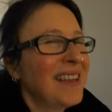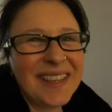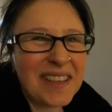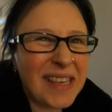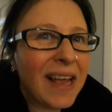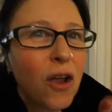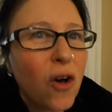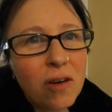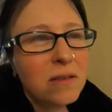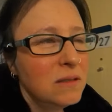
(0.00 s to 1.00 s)
he does it a
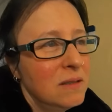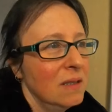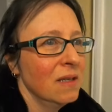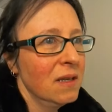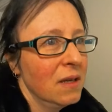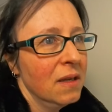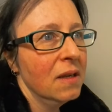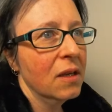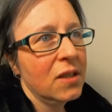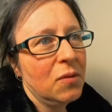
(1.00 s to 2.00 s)
lot.
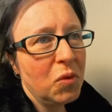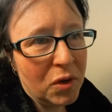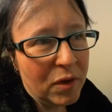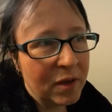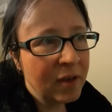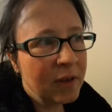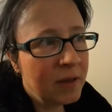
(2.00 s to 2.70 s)
Looks at work.